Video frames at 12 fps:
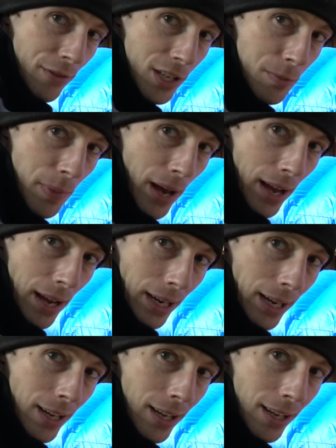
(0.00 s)
of this
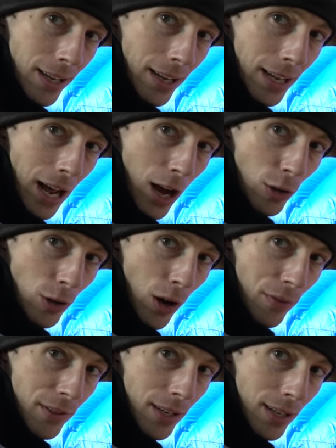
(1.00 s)
bag and how
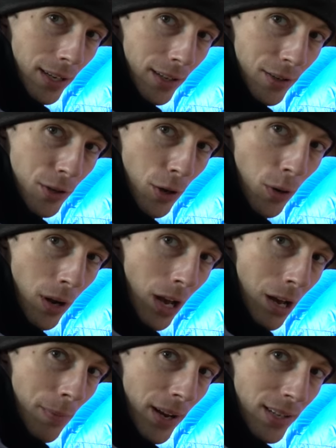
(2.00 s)
lofty it is. So
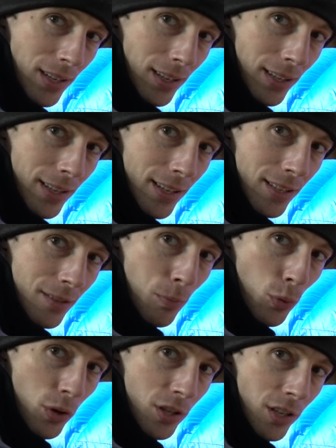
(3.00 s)
basically this
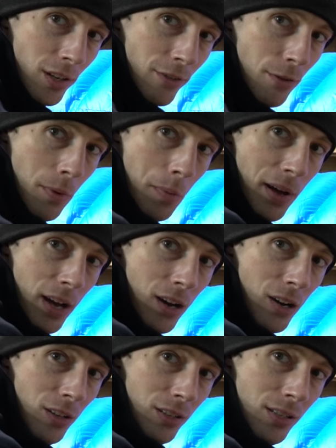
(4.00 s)
portion from
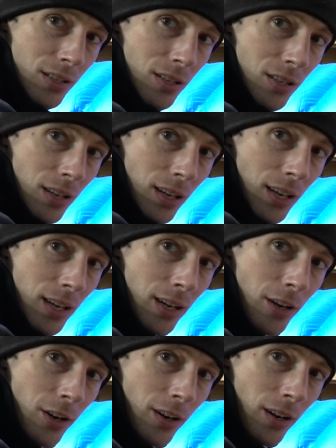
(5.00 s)
about
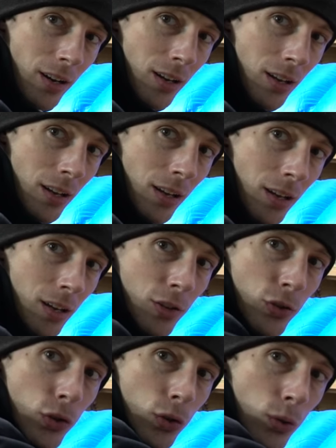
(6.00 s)
here
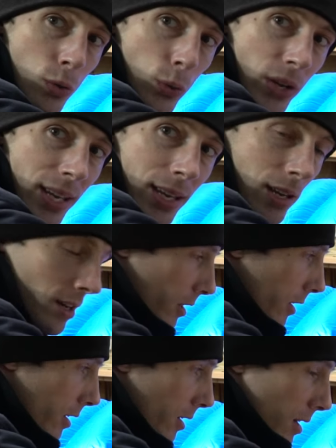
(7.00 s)
to
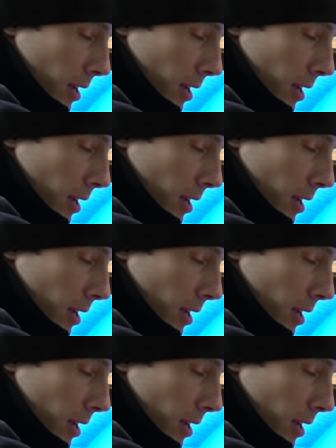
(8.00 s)
here